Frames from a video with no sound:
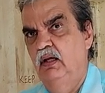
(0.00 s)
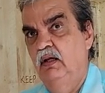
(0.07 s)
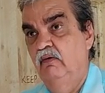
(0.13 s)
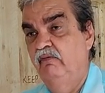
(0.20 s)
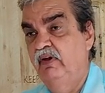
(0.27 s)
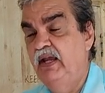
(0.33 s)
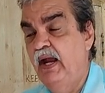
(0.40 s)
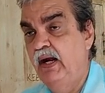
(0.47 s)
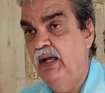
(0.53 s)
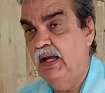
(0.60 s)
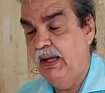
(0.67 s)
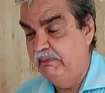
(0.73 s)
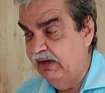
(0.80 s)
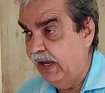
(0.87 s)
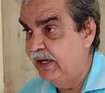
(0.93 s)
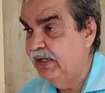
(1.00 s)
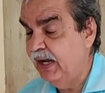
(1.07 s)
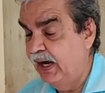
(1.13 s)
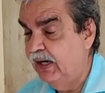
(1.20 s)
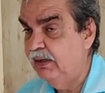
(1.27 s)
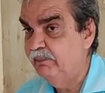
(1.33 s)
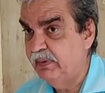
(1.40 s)
We had, I
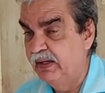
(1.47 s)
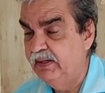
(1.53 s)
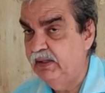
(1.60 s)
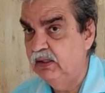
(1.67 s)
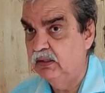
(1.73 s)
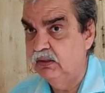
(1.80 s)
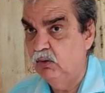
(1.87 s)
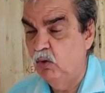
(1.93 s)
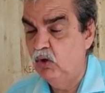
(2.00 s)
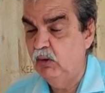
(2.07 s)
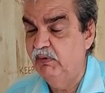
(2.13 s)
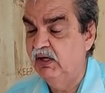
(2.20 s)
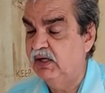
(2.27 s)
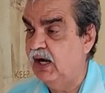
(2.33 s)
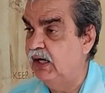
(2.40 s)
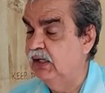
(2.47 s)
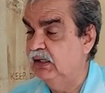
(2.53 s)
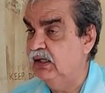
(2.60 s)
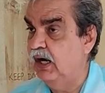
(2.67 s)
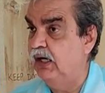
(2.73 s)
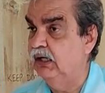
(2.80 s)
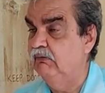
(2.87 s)
had a printer known to me,
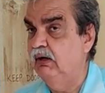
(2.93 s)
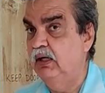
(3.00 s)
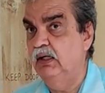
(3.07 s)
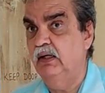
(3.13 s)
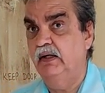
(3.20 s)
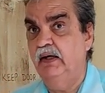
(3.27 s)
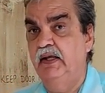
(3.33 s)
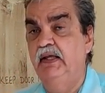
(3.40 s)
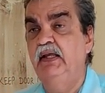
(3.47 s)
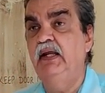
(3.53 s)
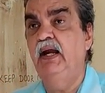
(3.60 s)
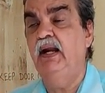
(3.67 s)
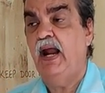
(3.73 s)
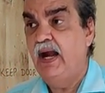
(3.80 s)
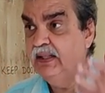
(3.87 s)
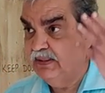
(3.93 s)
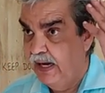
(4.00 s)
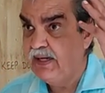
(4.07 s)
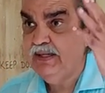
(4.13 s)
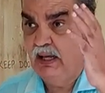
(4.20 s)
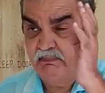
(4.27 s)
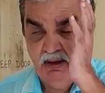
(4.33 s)
Kagalwala karke. He had, at
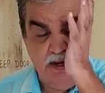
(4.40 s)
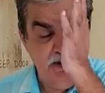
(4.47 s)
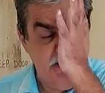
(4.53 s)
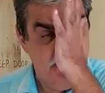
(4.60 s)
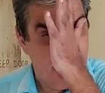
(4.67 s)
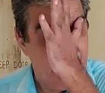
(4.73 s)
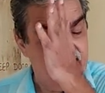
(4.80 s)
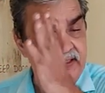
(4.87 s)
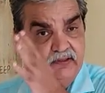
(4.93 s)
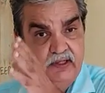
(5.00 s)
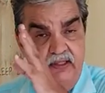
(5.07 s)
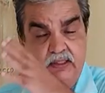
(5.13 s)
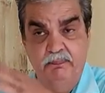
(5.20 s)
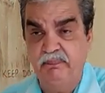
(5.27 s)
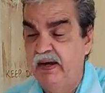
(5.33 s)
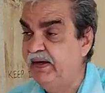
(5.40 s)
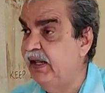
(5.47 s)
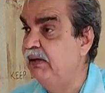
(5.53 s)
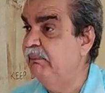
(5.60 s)
that time, 1993, the printing